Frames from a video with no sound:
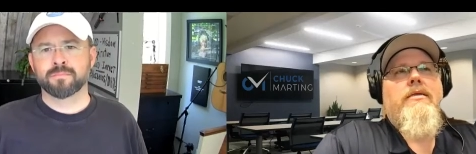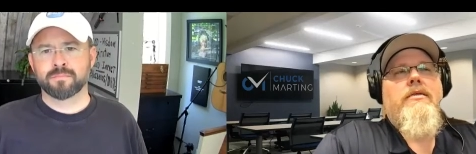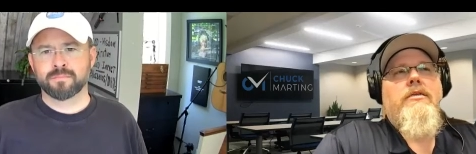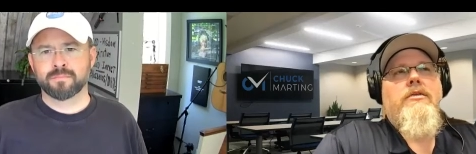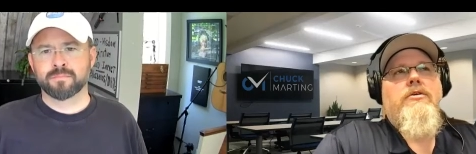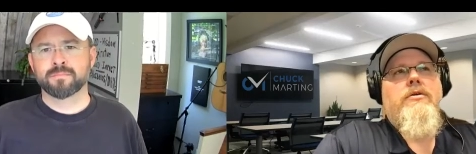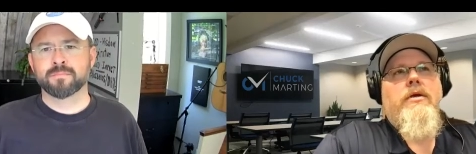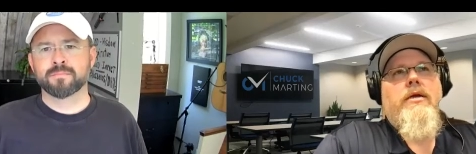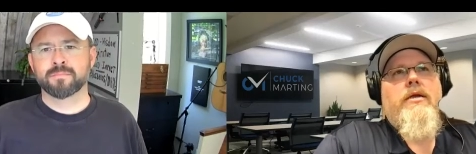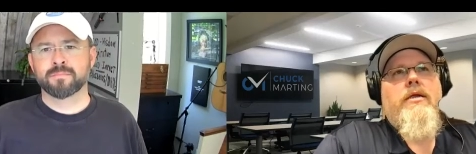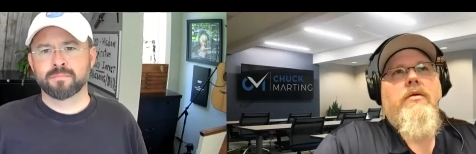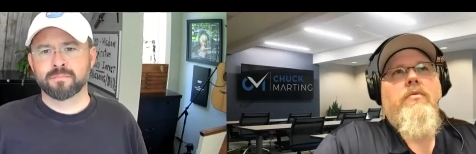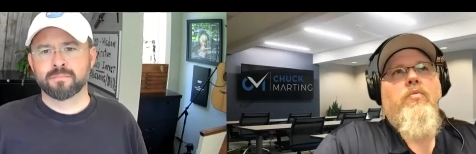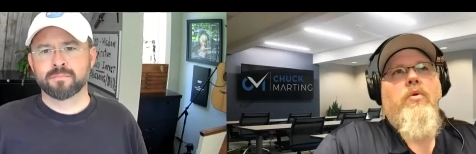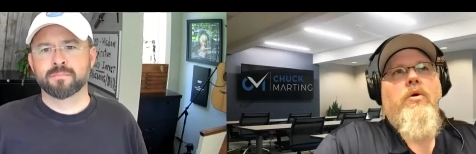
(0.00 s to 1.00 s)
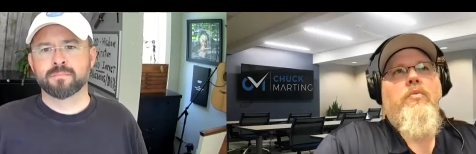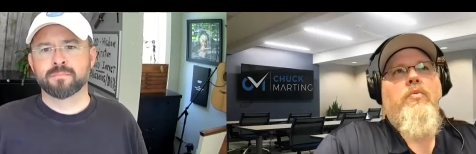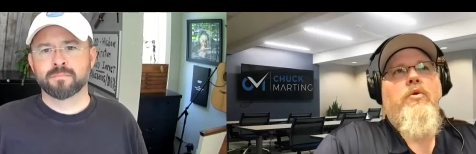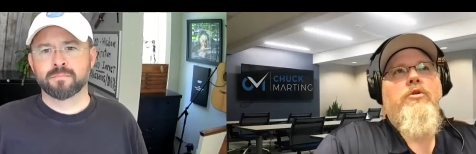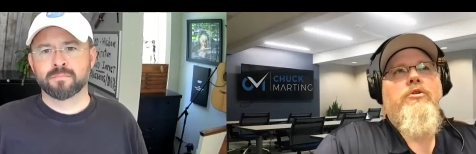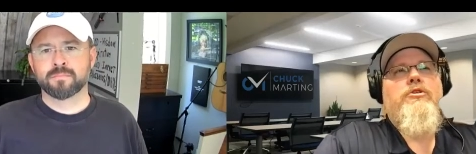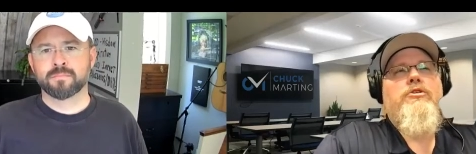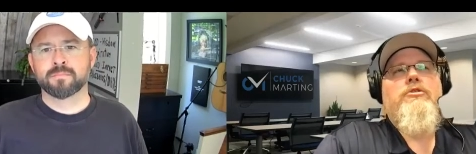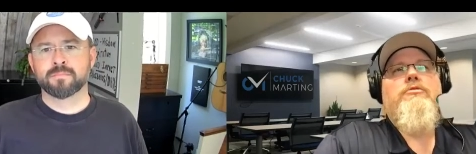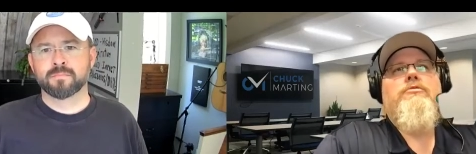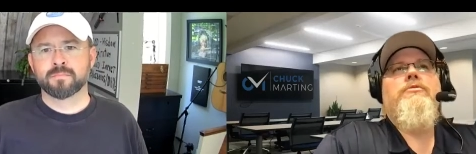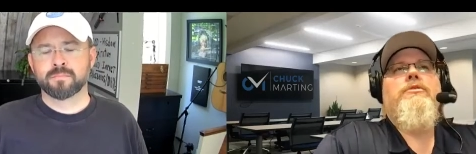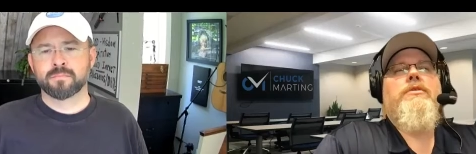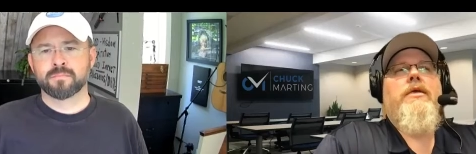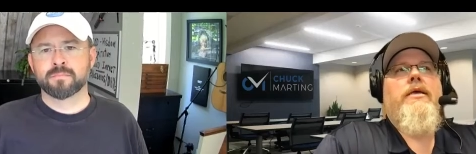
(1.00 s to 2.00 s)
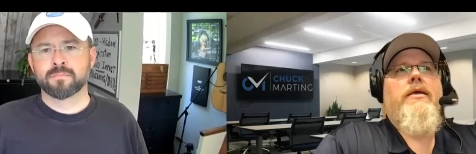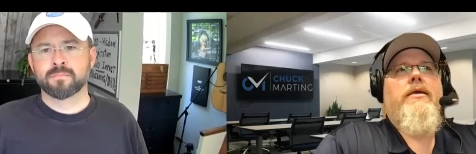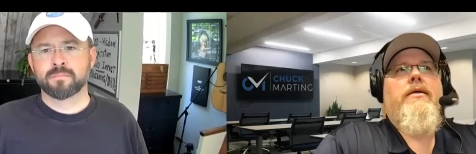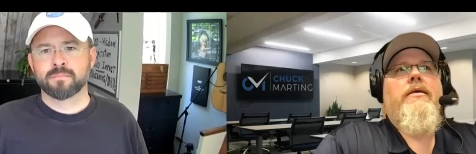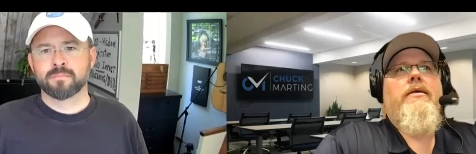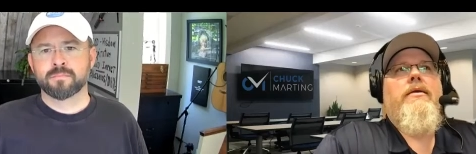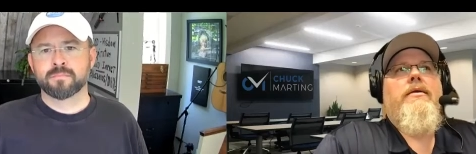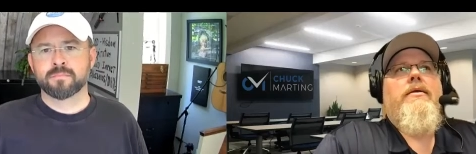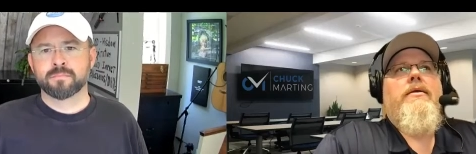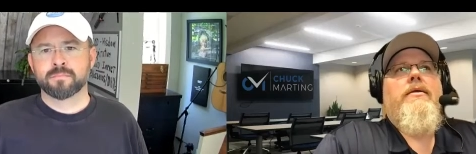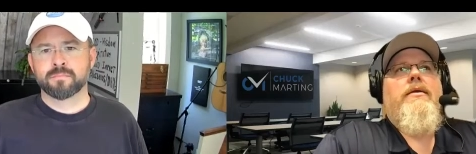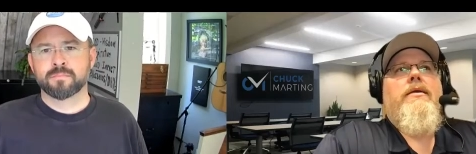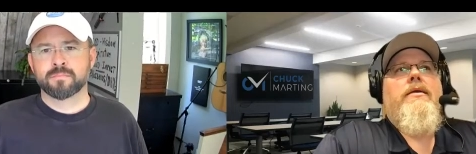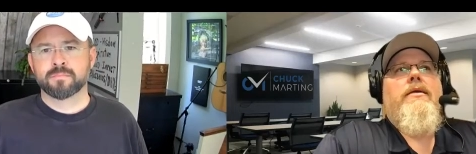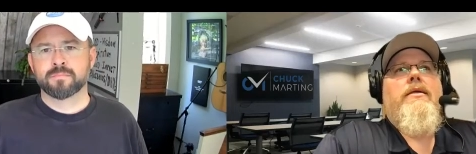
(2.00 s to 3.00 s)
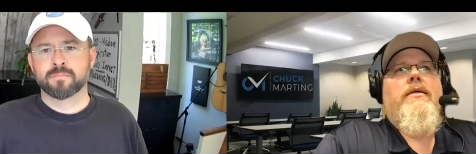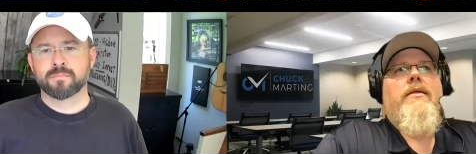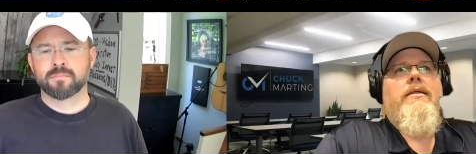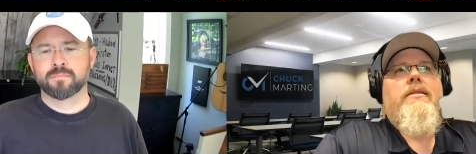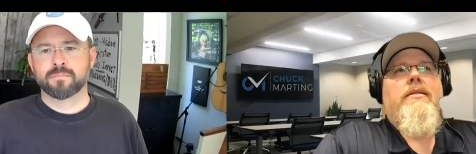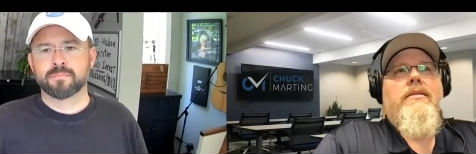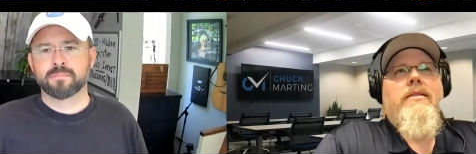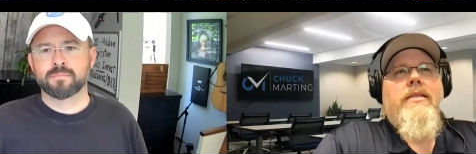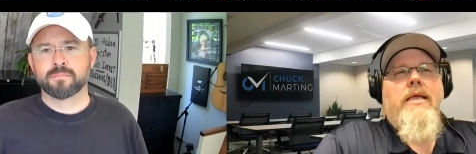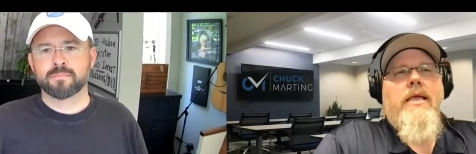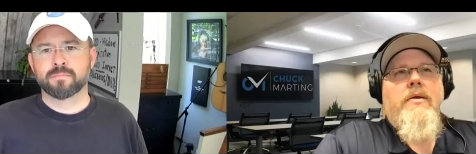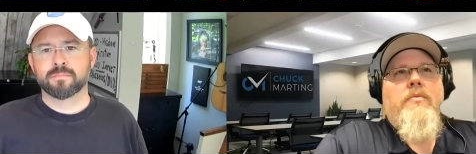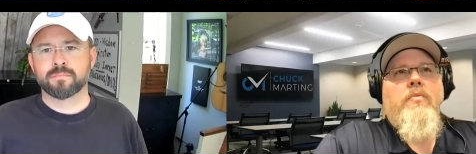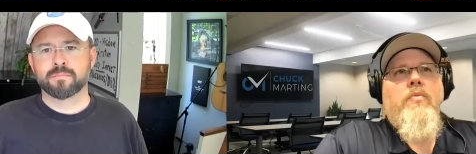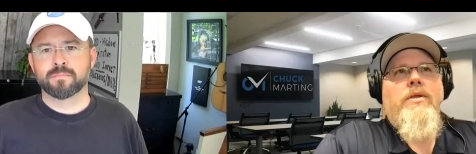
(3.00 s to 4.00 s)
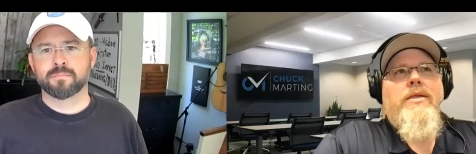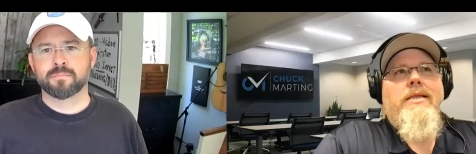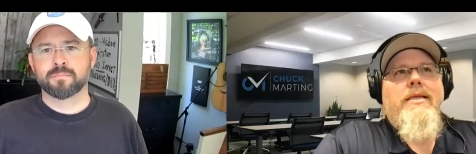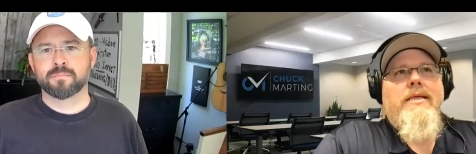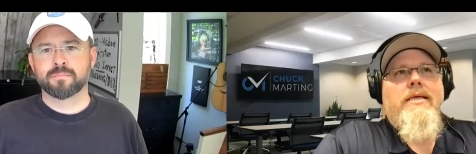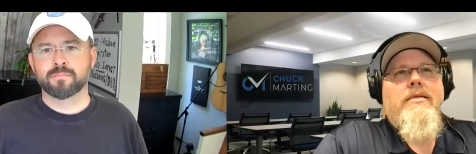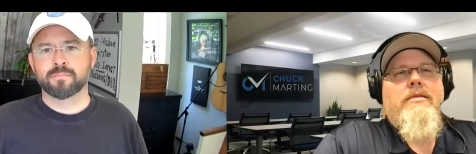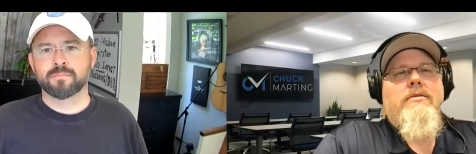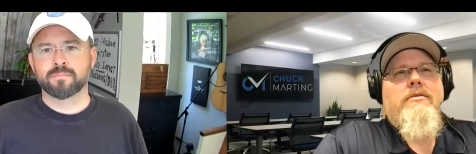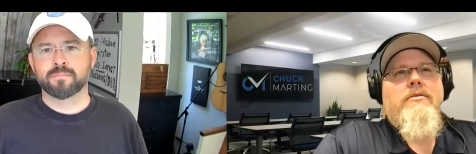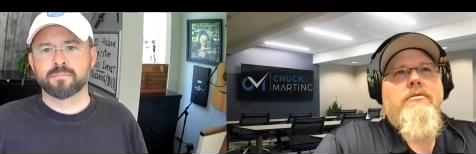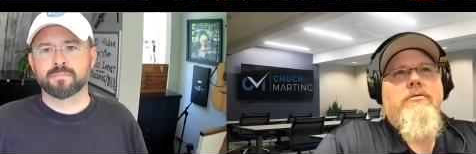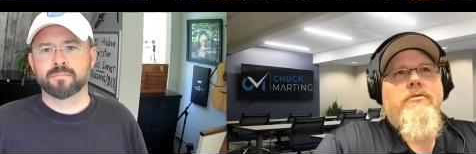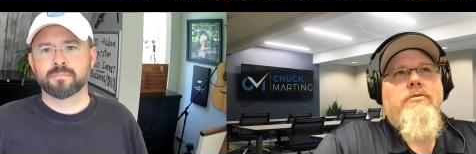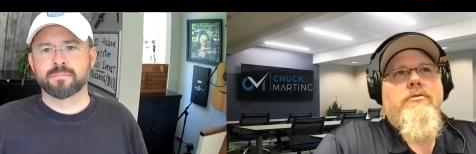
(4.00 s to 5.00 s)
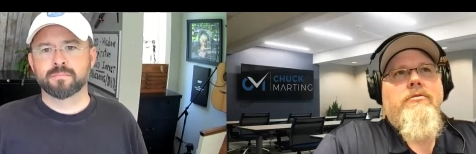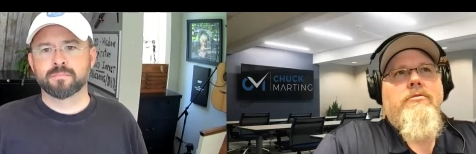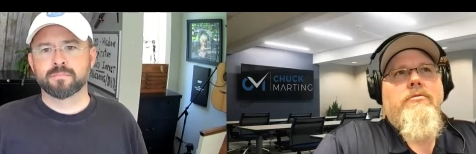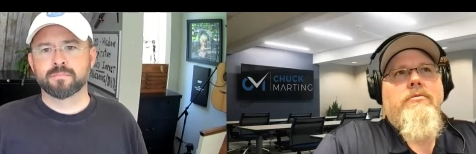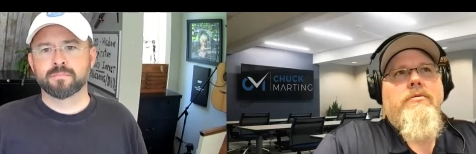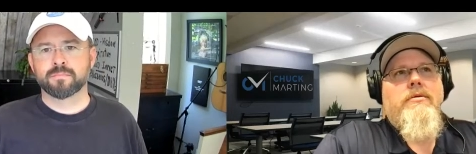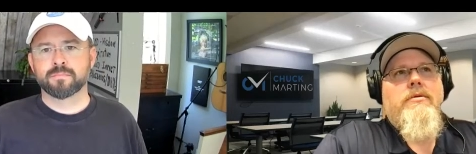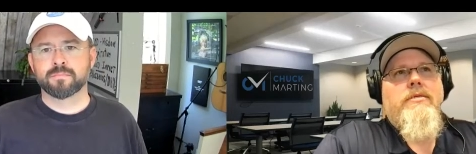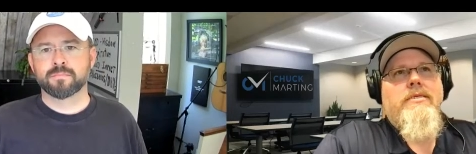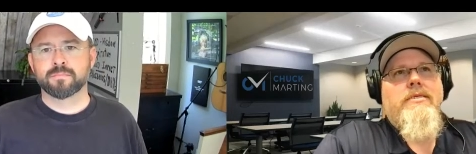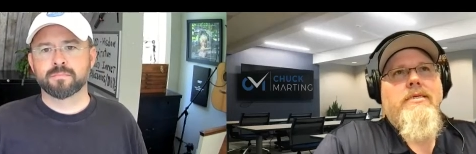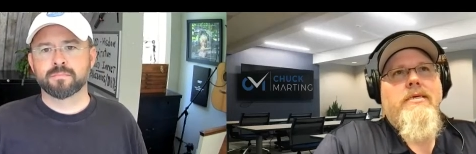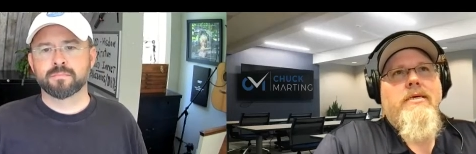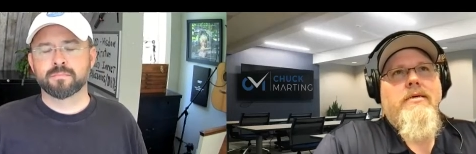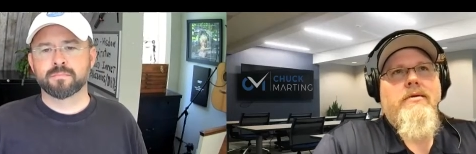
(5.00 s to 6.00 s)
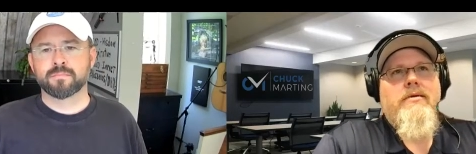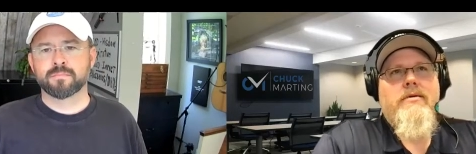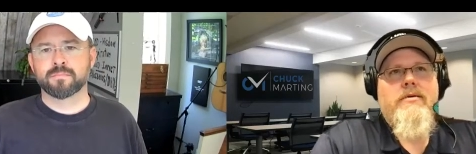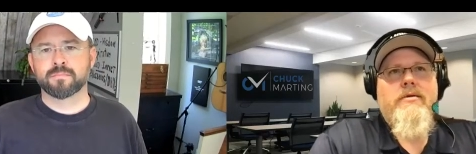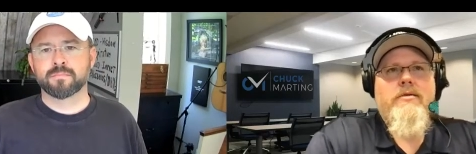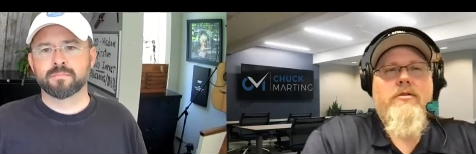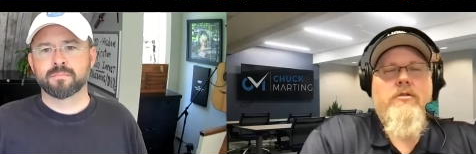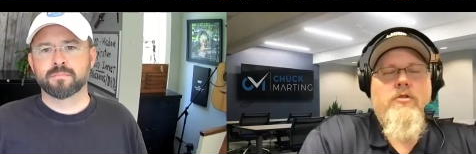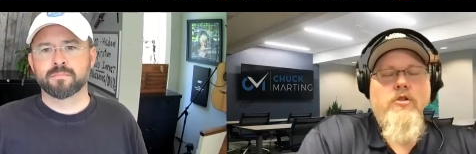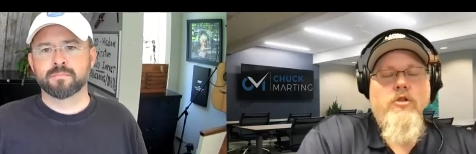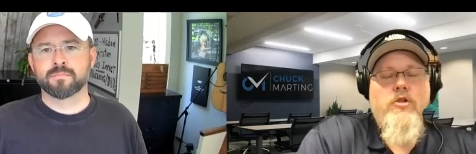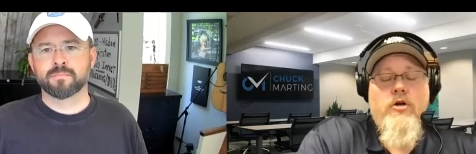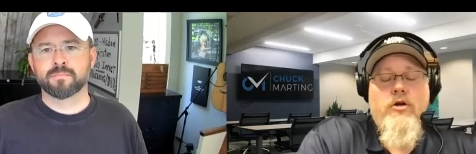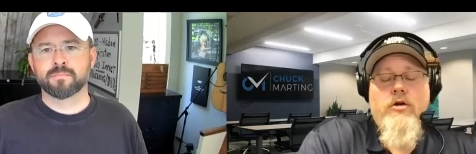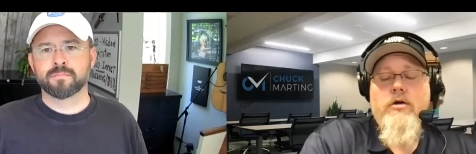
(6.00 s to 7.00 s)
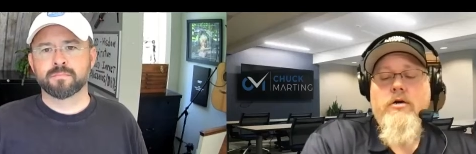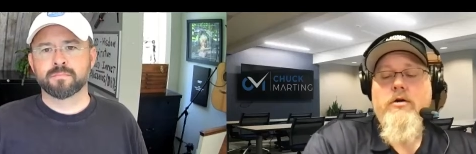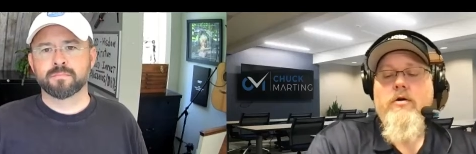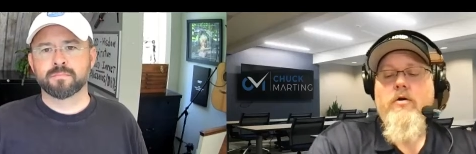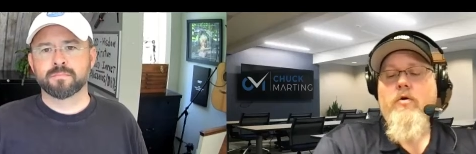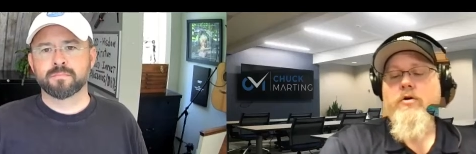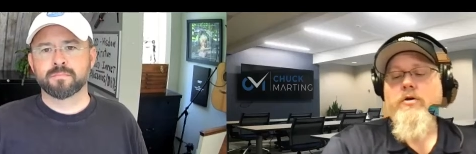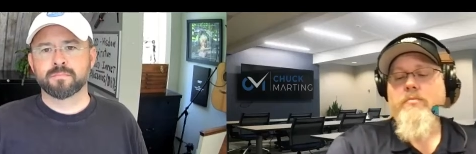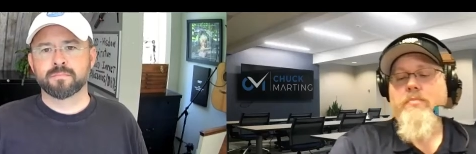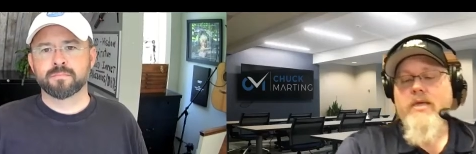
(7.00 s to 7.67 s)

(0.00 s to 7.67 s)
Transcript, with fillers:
Speaker 1: any training, what would you say they would need to do to learn or to